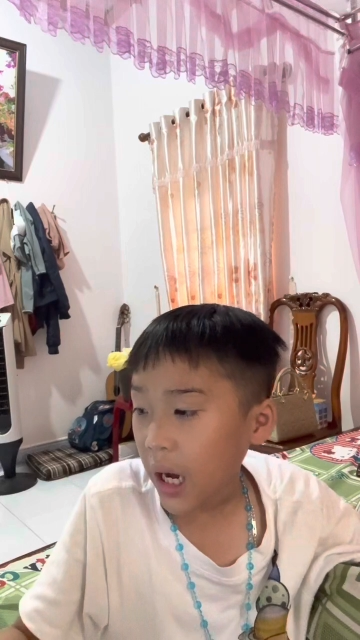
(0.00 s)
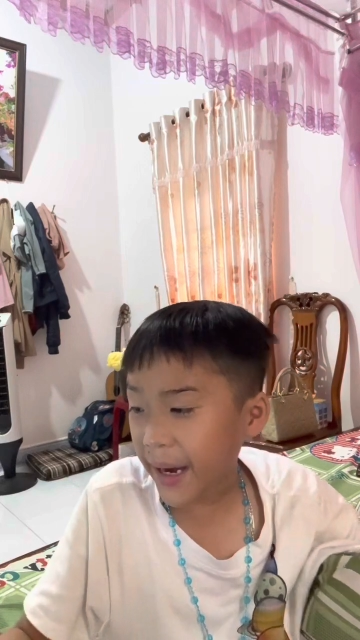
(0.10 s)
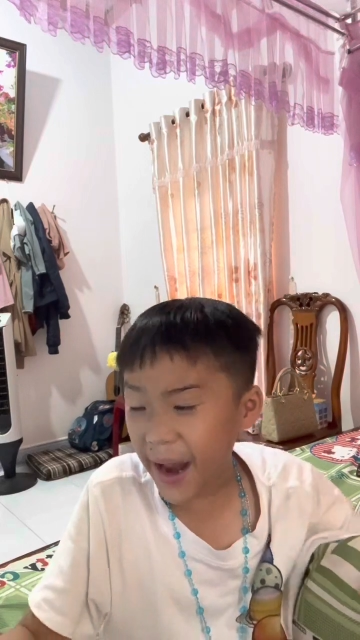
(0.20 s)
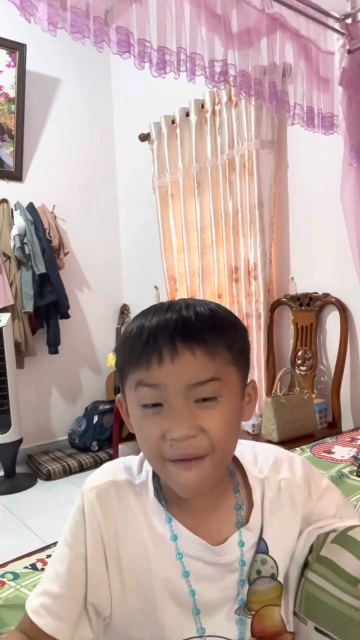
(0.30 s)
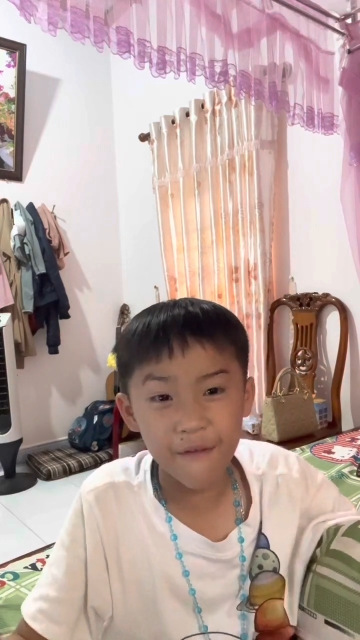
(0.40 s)
I
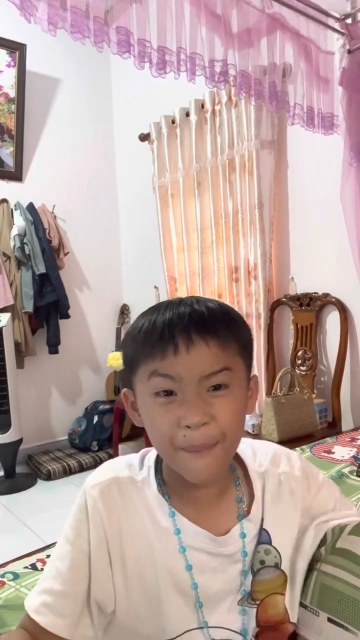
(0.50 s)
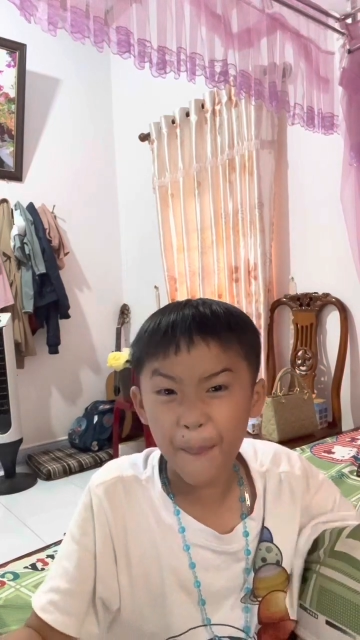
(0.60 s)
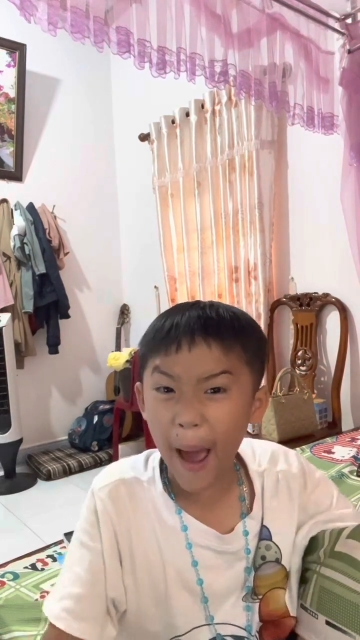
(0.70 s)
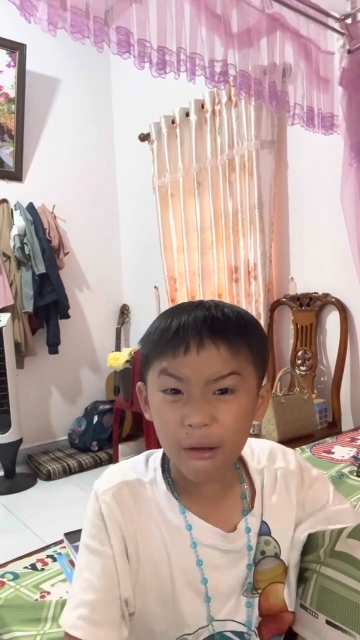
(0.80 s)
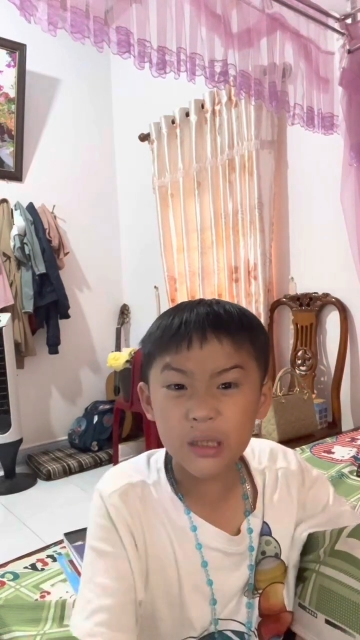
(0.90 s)
never
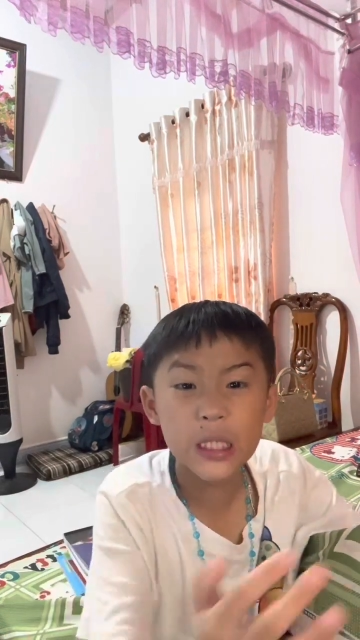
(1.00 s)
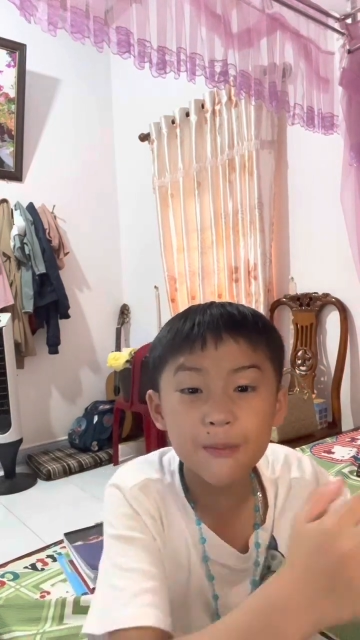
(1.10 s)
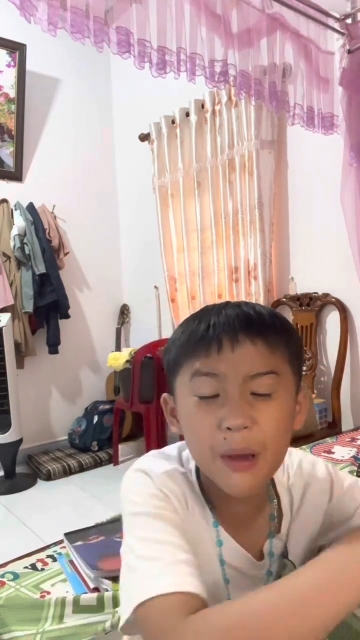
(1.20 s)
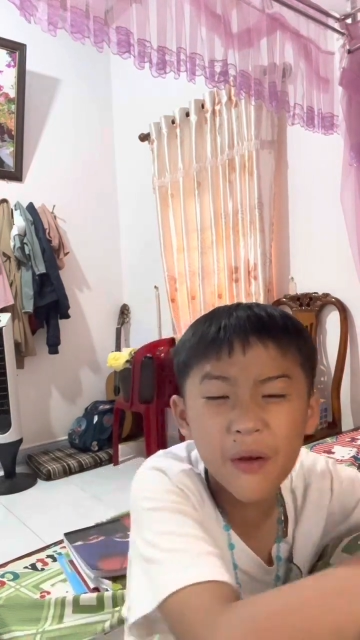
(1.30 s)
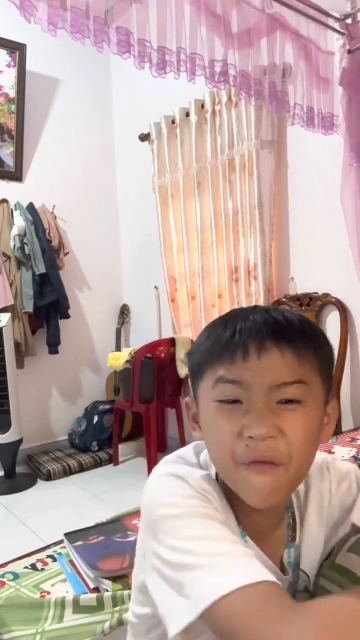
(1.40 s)

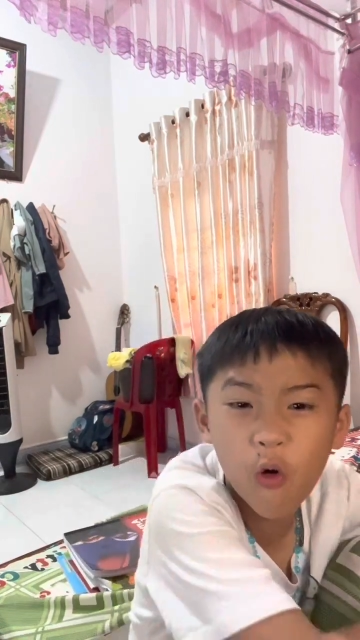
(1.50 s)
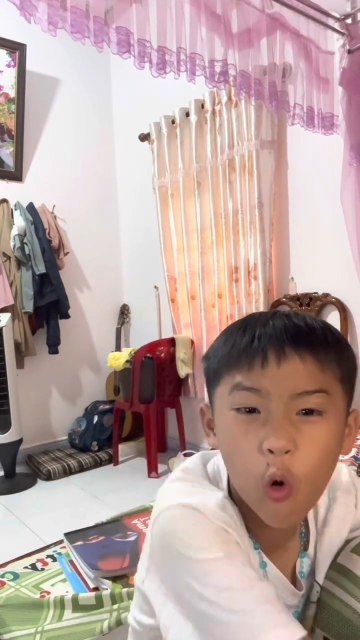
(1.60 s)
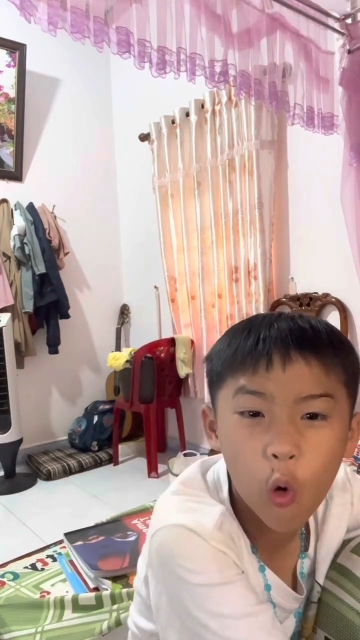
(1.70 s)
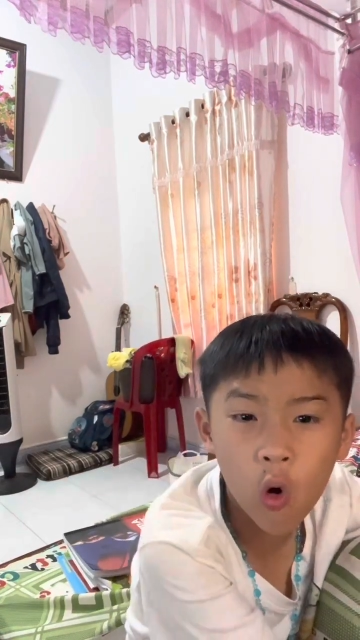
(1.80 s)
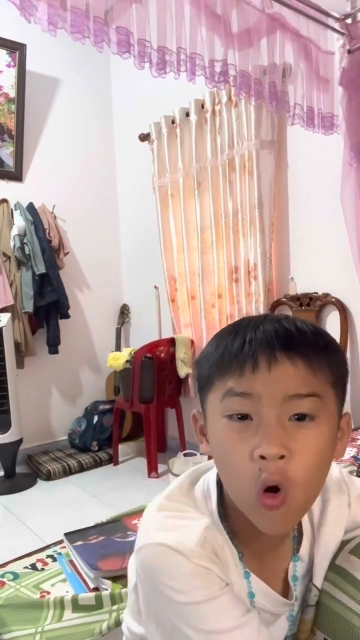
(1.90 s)
bounced
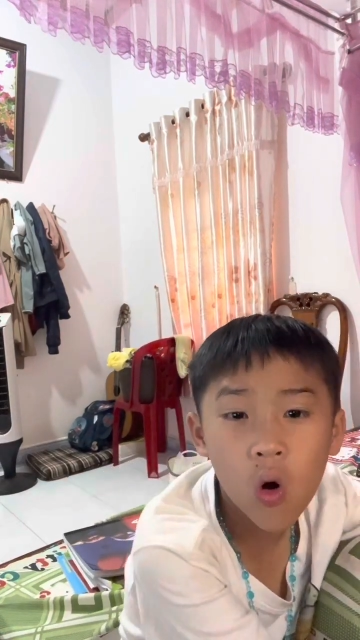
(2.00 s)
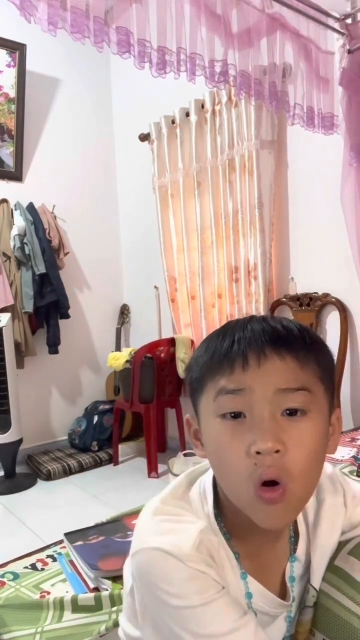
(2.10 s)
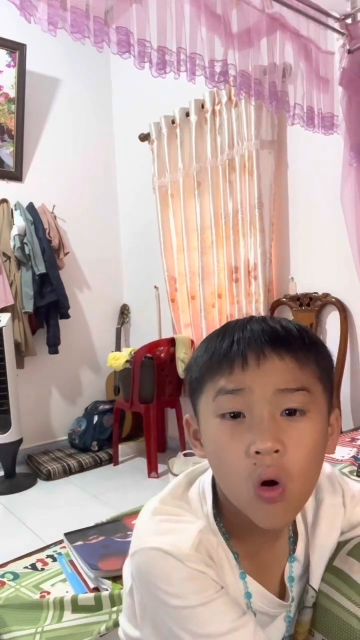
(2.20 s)
before.